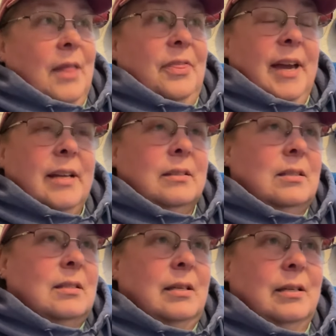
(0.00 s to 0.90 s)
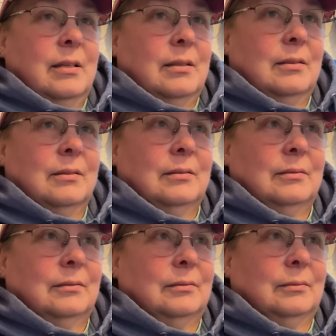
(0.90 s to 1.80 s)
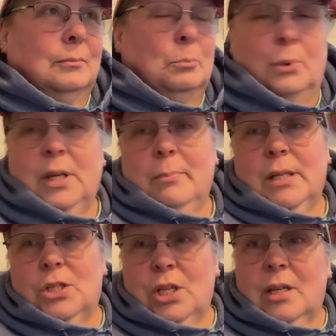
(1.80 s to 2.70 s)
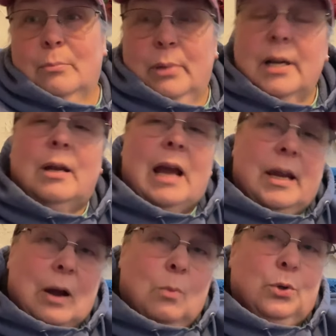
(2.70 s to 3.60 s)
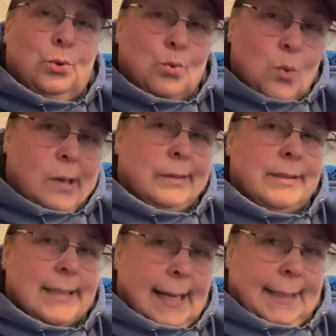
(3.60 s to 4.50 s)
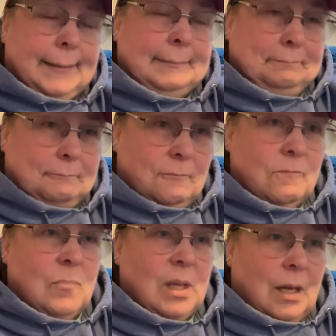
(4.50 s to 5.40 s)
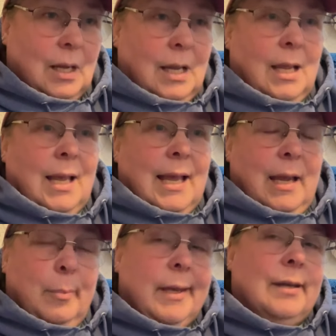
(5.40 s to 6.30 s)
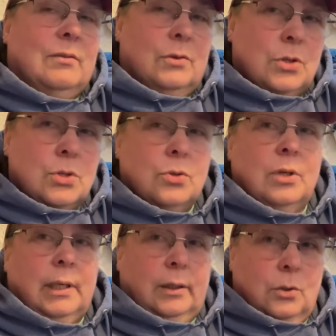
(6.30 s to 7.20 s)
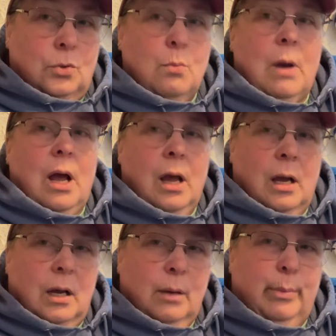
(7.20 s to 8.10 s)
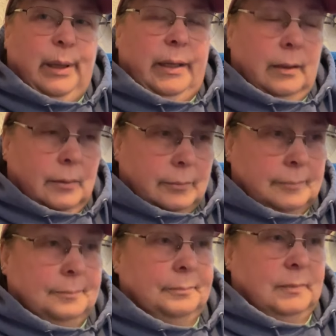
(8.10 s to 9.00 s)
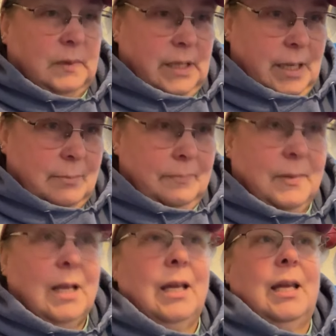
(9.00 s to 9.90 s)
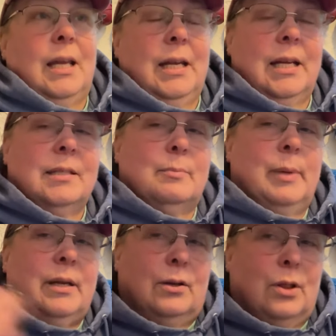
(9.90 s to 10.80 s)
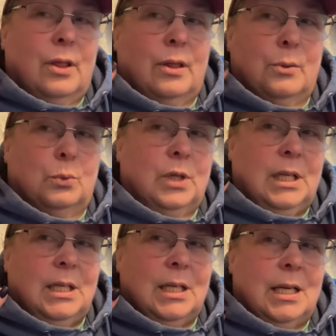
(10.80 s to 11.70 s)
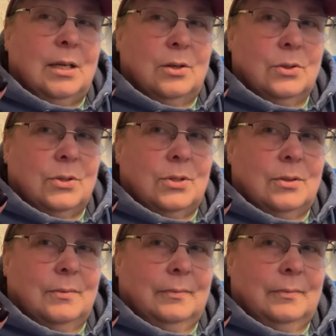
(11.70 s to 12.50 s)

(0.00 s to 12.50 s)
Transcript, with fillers: that's pretty much it. But I, I, I do want to say happy anniversary to my hubby. Yep. It has been three years